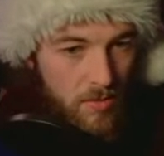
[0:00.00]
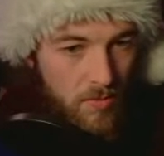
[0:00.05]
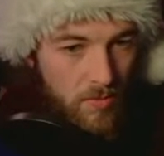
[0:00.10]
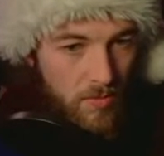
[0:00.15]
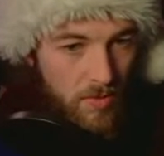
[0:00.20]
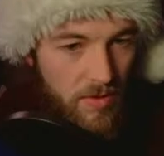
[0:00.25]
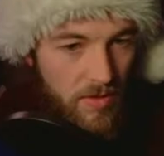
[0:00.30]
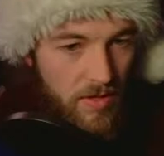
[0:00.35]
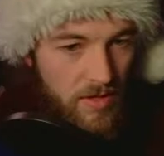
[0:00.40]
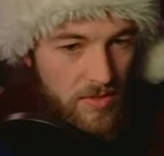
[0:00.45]

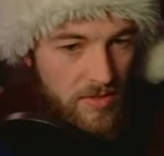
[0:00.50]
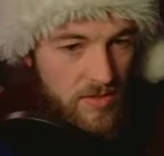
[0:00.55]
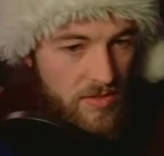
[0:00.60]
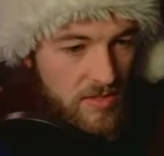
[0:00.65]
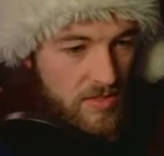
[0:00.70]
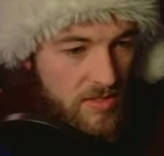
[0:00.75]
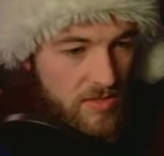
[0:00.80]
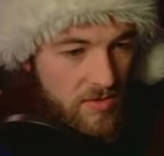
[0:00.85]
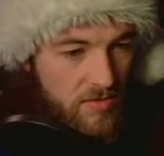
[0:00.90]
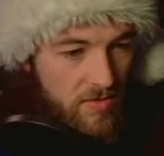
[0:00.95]

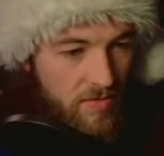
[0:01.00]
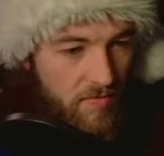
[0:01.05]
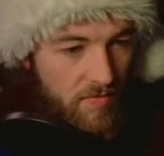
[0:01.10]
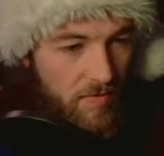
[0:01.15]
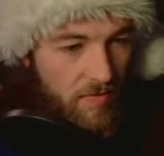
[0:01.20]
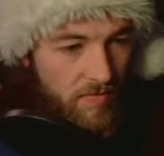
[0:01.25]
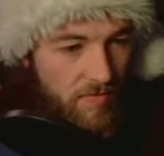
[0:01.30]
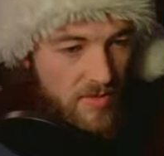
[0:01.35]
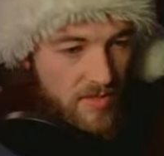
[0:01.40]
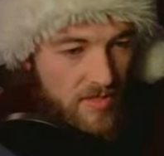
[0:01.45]

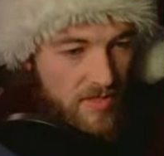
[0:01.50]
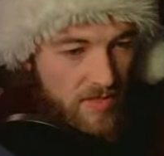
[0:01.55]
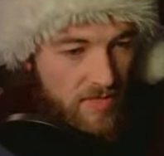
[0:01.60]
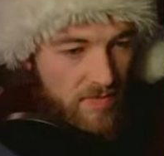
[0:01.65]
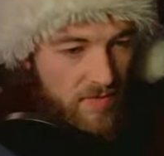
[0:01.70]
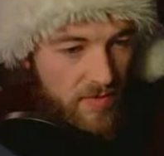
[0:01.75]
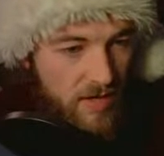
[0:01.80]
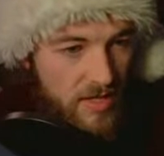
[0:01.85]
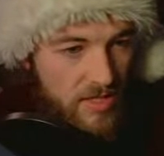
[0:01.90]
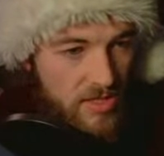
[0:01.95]
1,656
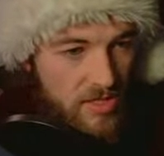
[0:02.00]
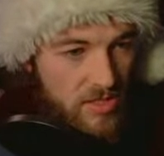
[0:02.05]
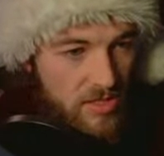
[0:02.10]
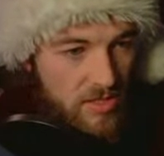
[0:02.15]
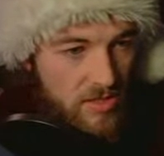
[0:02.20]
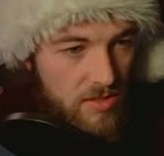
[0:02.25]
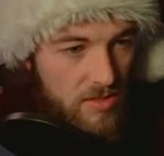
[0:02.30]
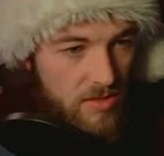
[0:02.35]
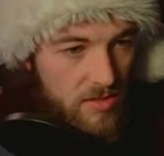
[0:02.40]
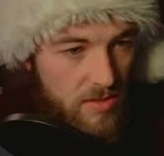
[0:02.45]

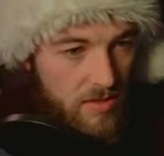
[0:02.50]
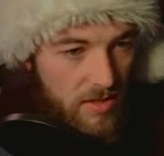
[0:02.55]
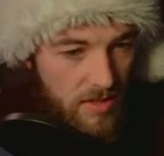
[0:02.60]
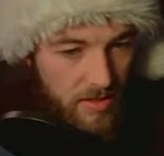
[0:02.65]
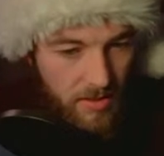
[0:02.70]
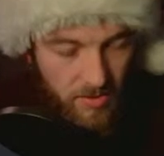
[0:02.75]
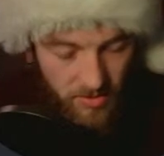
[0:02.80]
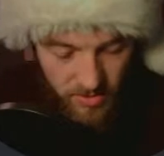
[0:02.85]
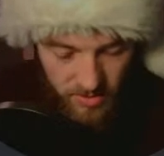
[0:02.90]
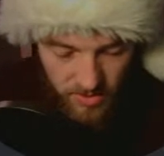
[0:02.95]
flashes. That
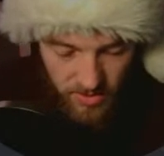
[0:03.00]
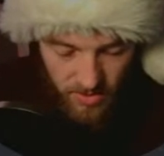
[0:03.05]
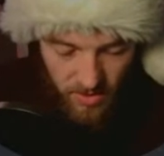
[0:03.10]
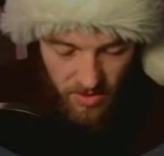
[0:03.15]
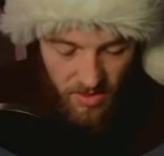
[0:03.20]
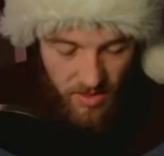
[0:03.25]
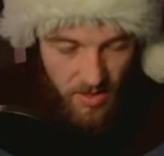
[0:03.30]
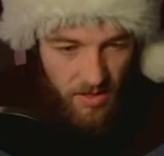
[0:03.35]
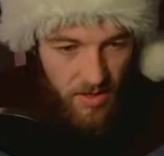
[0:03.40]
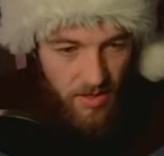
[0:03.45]
looks
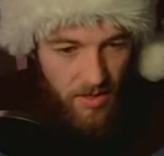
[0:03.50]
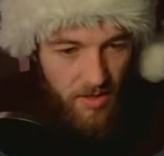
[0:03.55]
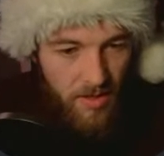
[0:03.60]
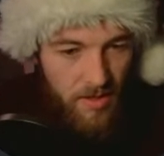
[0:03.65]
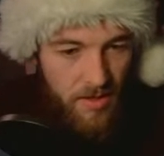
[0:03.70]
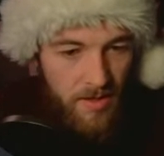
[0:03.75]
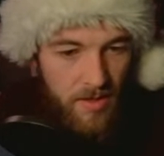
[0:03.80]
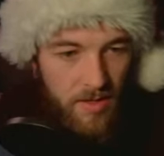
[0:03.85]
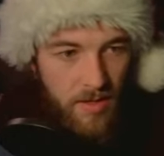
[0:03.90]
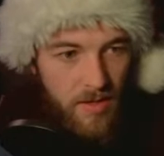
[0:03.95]
good.
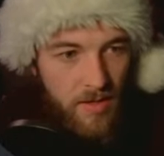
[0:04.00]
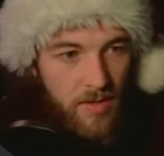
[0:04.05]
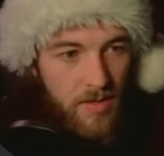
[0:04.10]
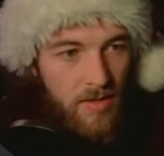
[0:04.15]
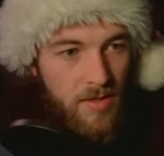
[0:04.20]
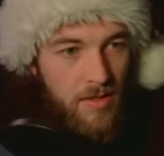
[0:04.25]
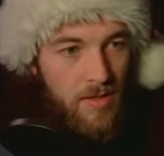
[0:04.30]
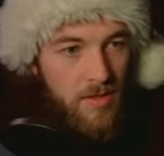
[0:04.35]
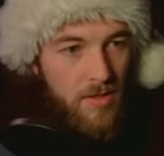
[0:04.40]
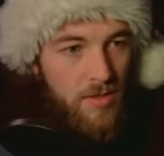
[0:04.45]

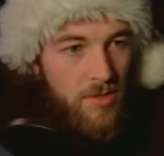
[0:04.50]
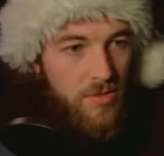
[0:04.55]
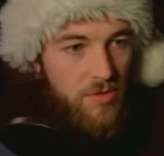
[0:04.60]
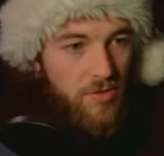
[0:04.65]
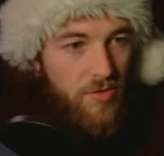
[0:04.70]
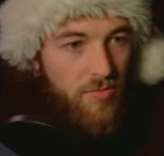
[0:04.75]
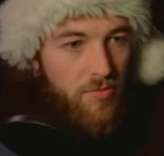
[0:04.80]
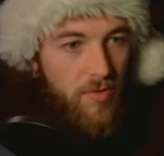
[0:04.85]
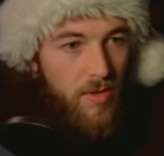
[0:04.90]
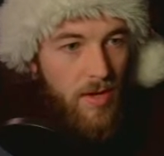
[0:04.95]
So
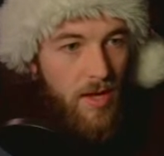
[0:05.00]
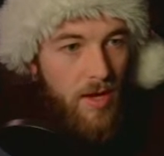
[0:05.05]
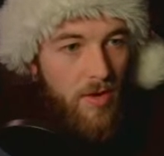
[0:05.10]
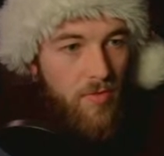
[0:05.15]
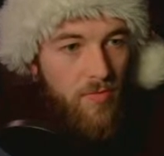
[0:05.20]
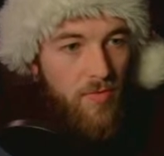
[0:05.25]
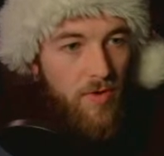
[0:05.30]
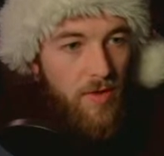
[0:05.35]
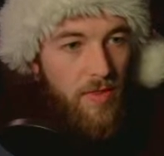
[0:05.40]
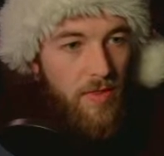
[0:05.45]
if we now
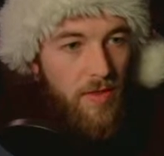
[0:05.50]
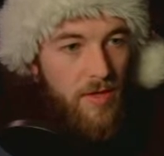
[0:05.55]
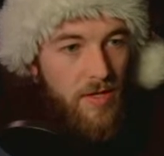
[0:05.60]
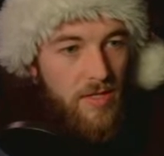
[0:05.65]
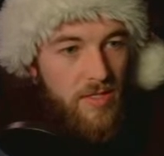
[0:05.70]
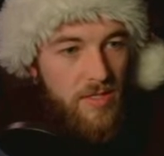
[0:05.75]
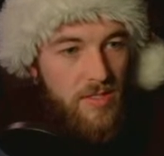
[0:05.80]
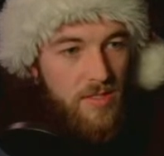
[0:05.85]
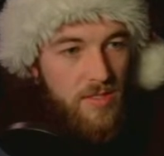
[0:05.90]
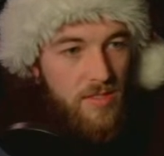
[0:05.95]
run
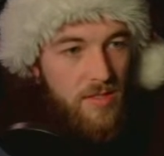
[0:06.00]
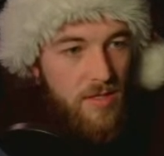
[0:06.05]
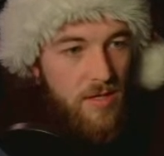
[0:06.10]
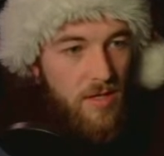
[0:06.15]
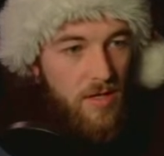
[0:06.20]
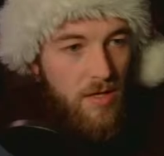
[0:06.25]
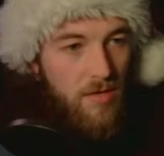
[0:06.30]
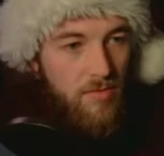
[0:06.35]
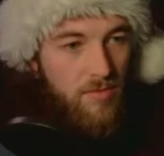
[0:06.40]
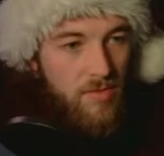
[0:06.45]
this,
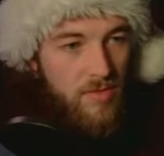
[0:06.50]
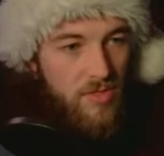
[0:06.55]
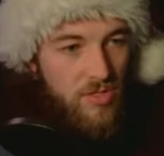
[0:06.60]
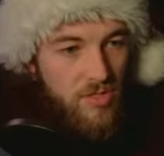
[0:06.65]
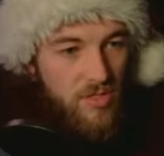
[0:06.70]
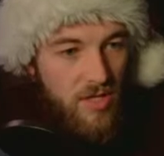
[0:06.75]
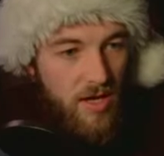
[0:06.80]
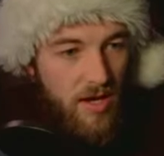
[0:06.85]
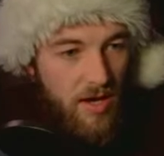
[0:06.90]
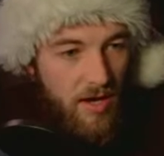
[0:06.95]
we can
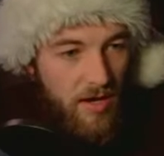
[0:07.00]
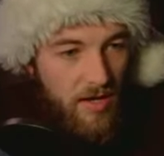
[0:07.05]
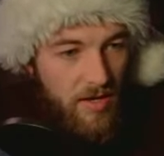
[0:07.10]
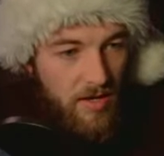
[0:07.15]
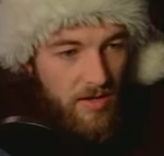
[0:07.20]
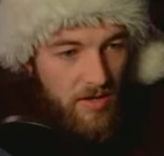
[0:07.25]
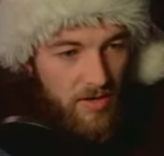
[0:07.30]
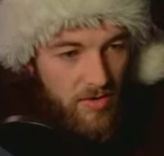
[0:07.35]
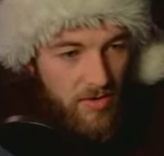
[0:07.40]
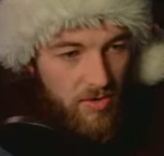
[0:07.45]
just hide
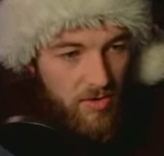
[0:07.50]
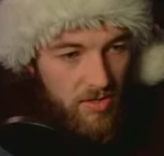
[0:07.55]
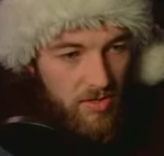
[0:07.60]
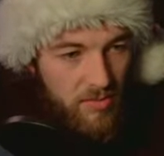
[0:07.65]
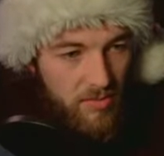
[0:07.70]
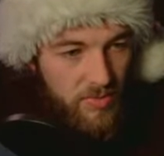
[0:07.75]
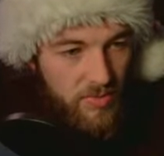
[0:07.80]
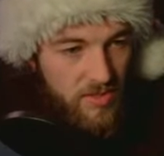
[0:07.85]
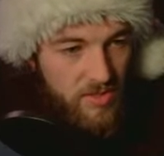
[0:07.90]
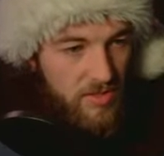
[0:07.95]
our
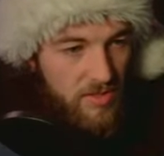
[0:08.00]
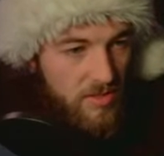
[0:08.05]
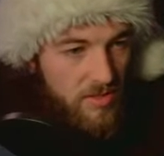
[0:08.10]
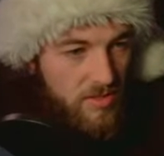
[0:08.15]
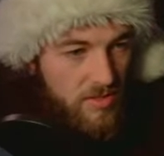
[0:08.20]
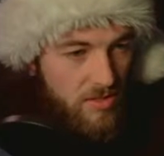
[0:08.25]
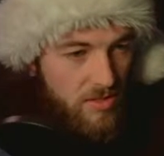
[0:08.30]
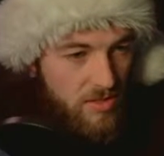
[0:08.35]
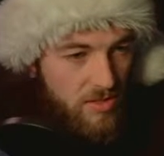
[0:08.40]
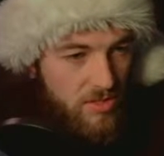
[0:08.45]

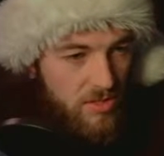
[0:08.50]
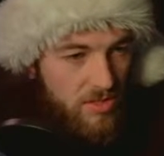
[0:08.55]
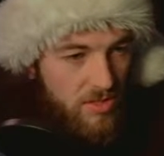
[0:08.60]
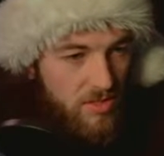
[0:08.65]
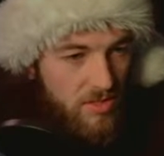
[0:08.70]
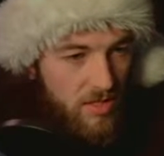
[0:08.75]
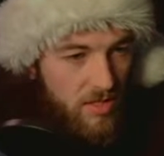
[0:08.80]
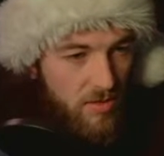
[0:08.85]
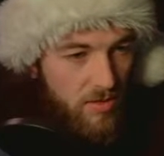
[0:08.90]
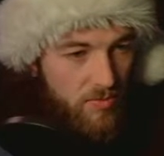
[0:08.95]
octopuses,
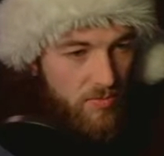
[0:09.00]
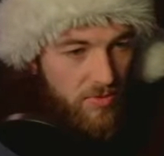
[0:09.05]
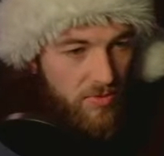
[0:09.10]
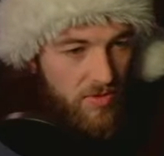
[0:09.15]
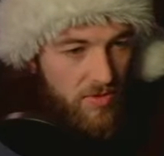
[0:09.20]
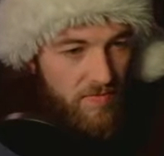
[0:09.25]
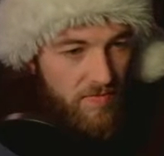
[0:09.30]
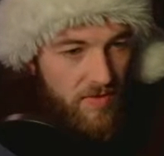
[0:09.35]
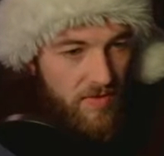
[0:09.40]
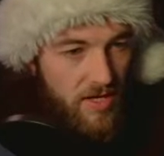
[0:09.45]
just output
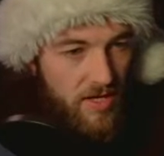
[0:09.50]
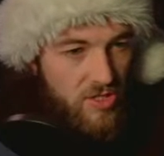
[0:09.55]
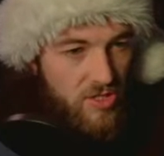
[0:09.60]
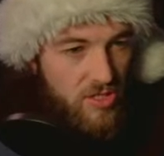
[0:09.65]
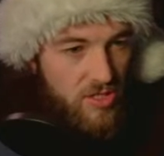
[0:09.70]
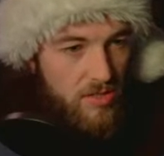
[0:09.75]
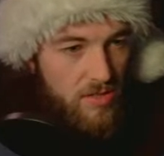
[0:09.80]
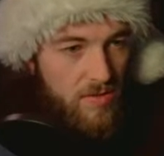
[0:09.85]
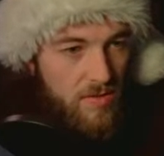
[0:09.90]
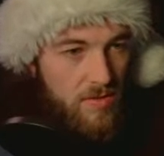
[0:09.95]
the
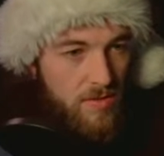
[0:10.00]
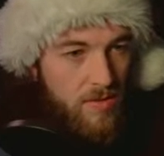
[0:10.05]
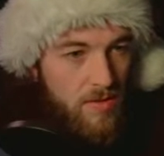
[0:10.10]
flashes.